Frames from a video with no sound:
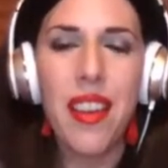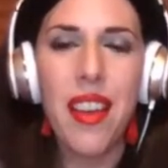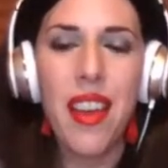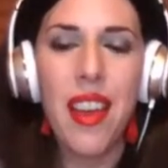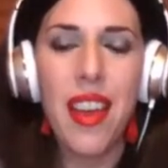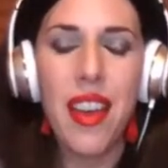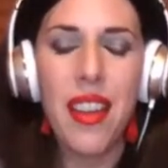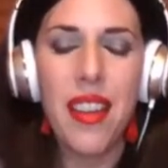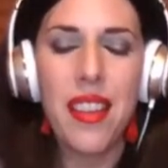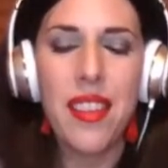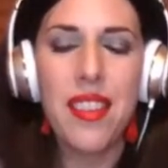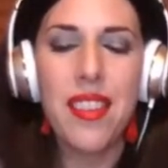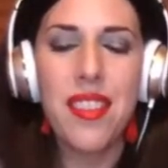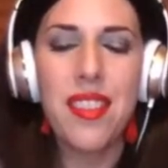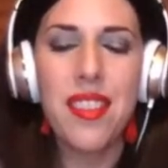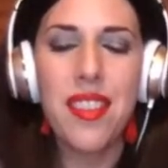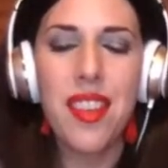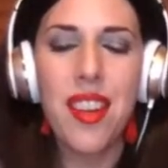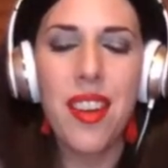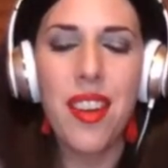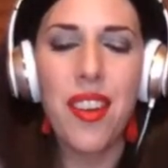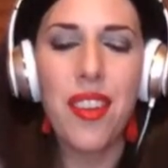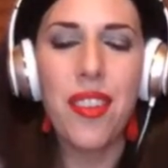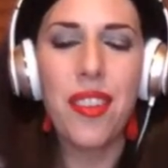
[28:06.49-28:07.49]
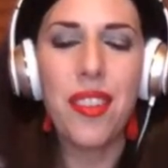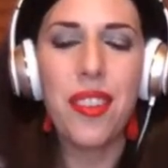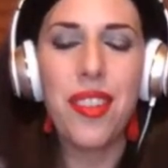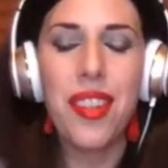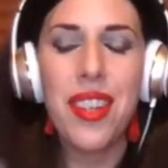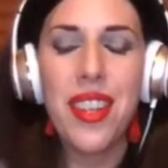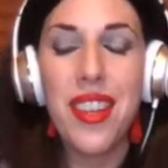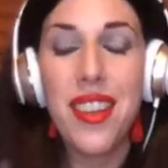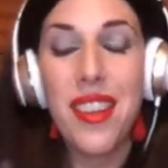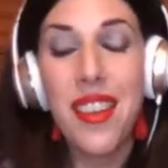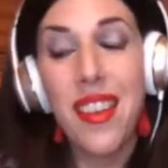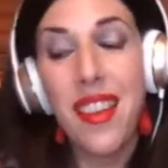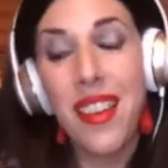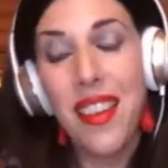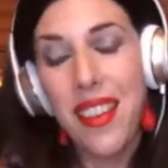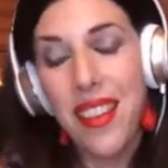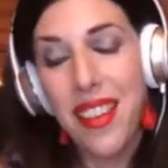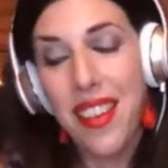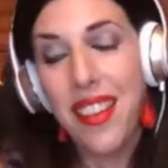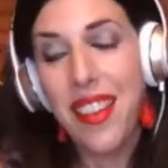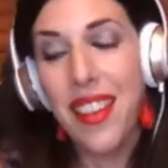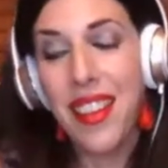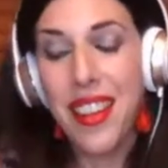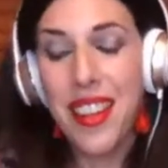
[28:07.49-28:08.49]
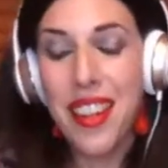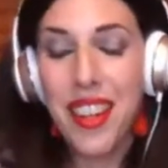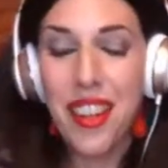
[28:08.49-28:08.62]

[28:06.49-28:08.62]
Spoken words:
And so, you